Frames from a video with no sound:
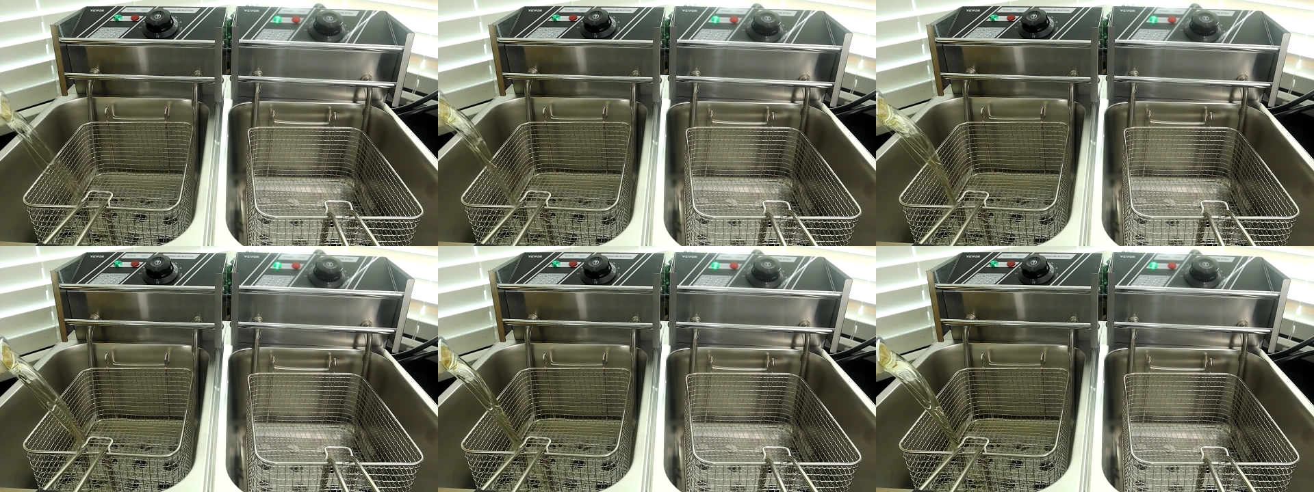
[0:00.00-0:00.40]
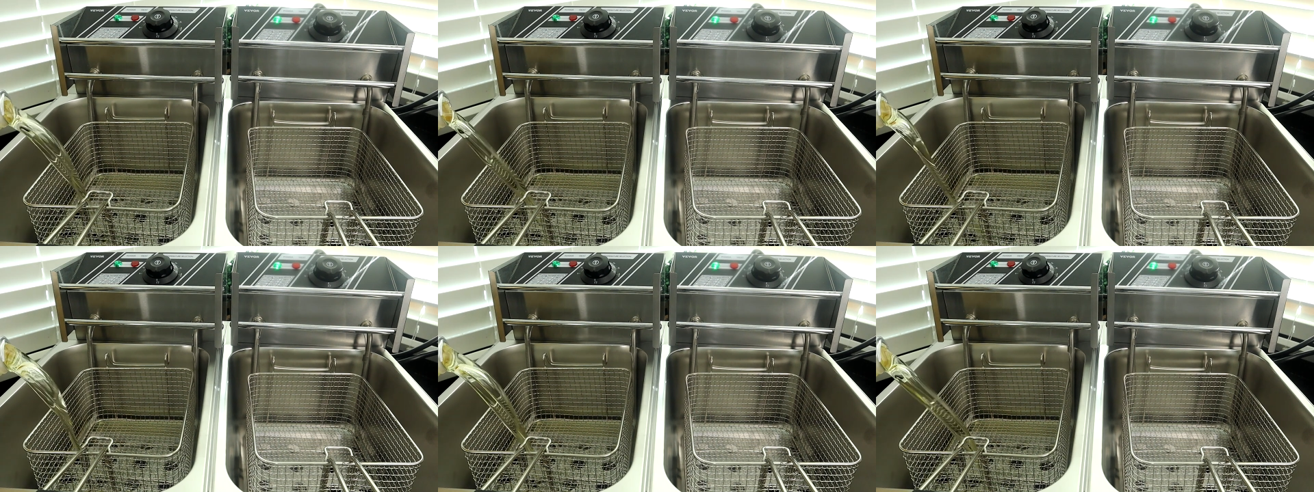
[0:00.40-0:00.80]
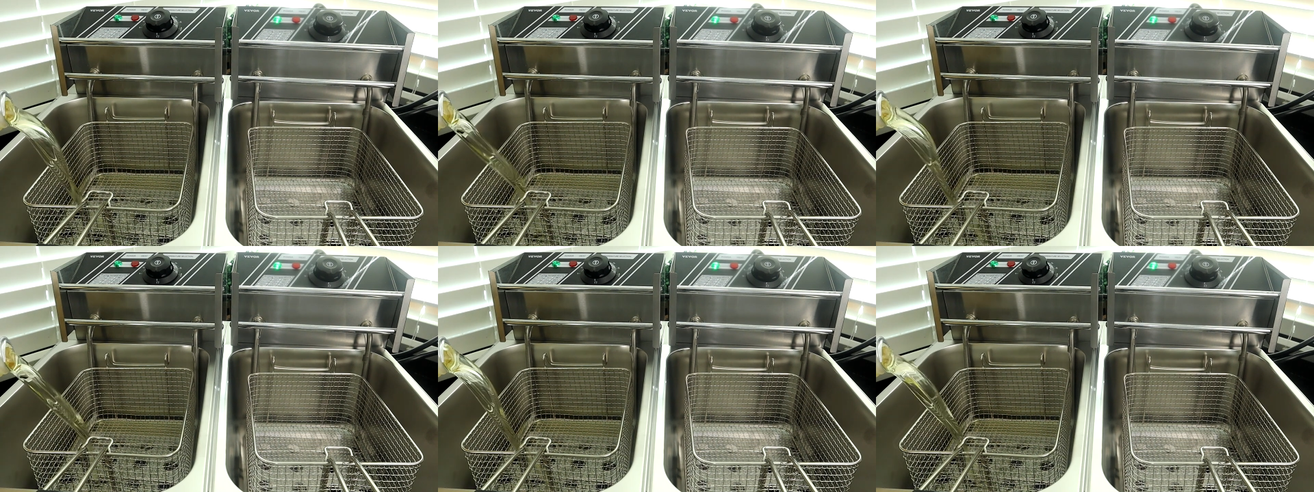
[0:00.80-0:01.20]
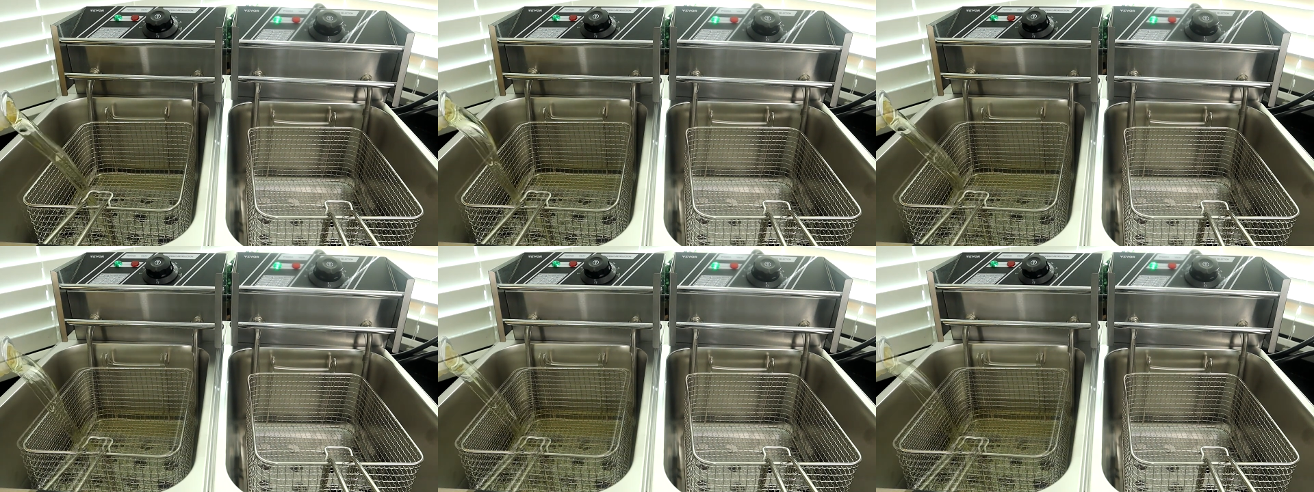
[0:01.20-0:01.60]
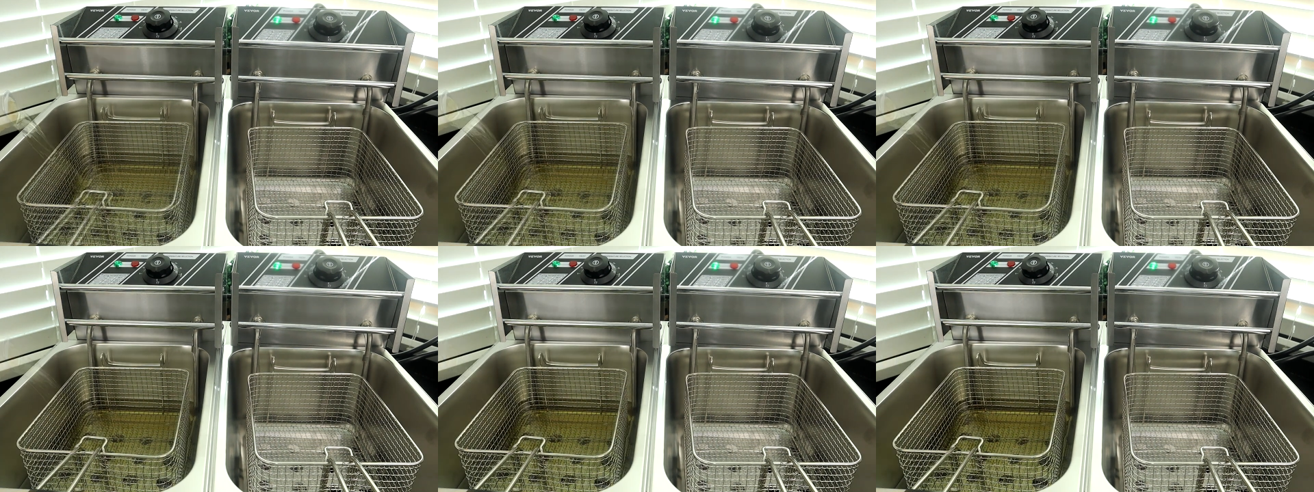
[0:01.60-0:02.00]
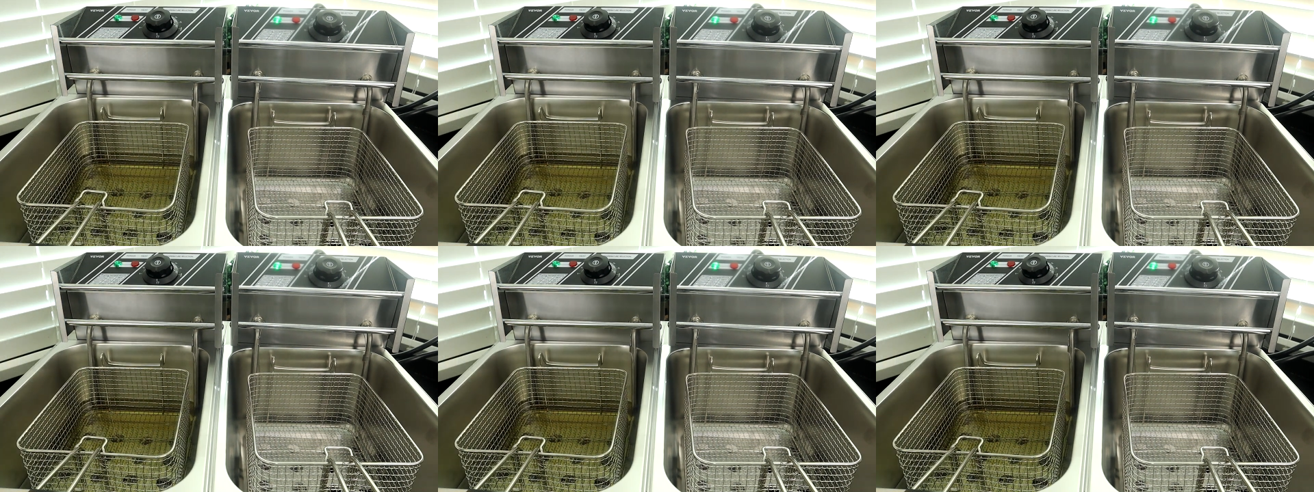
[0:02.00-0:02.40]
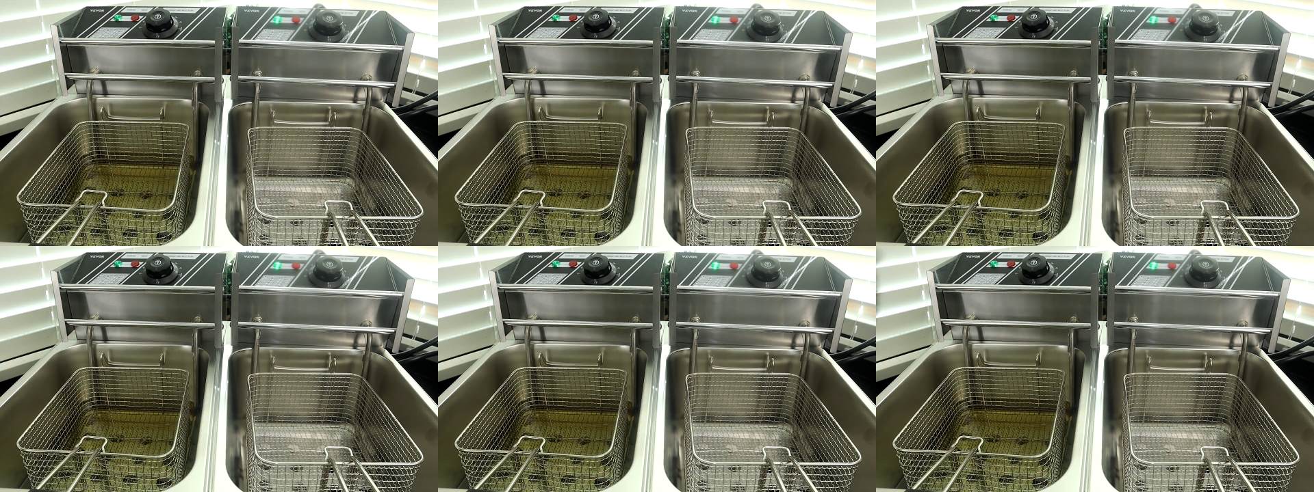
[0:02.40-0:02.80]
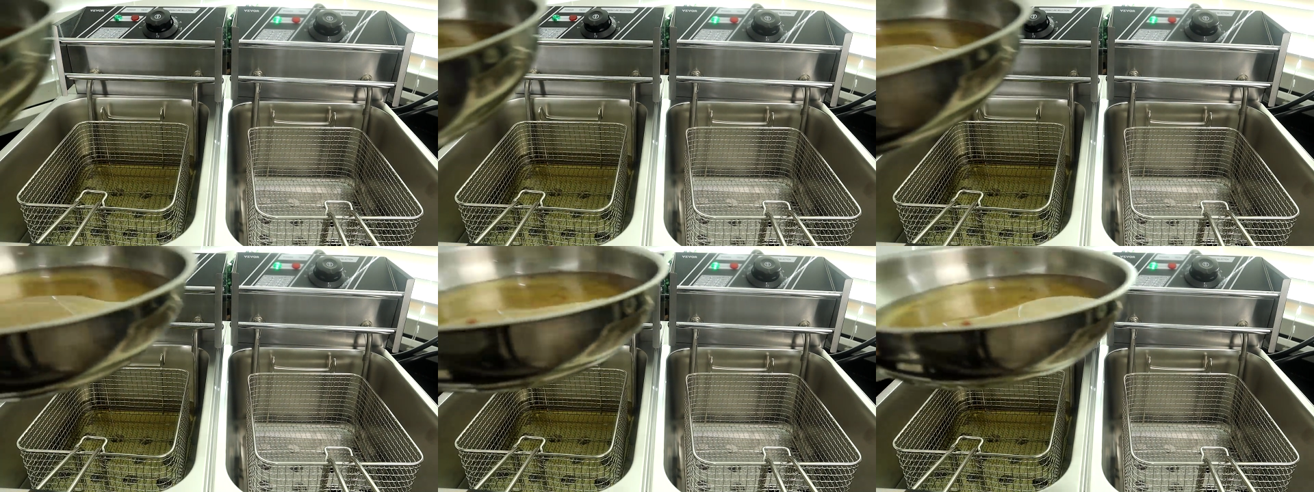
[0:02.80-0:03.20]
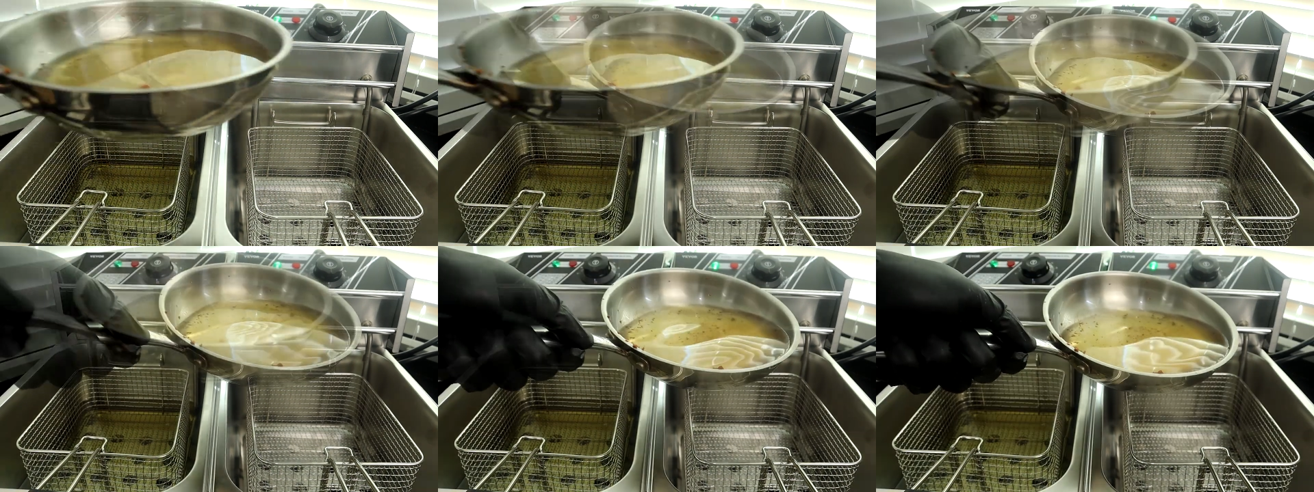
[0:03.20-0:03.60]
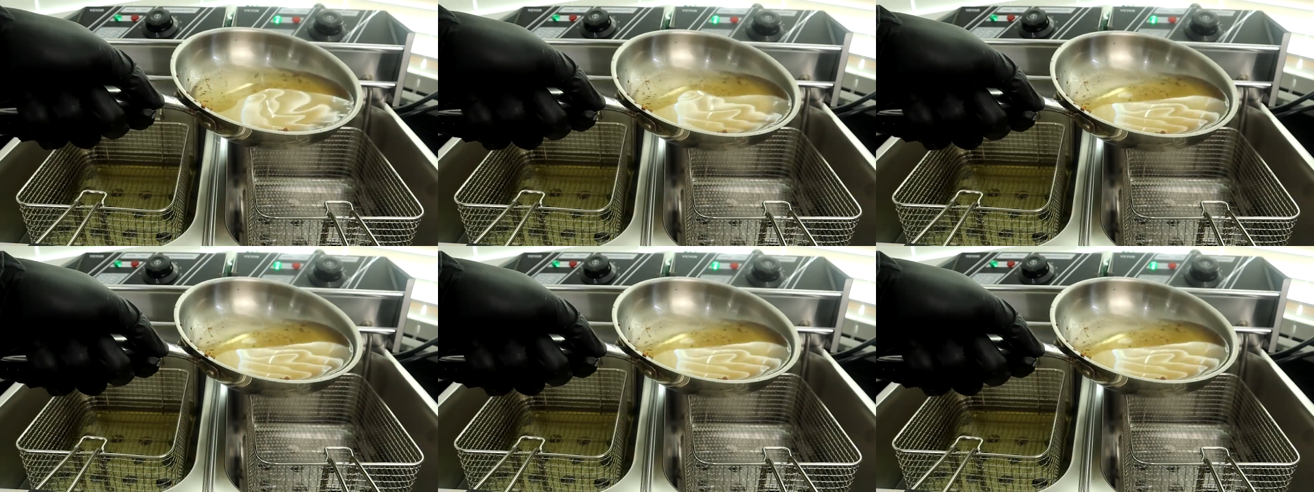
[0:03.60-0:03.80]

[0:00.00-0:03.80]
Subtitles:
Nobody's mouth can be seen.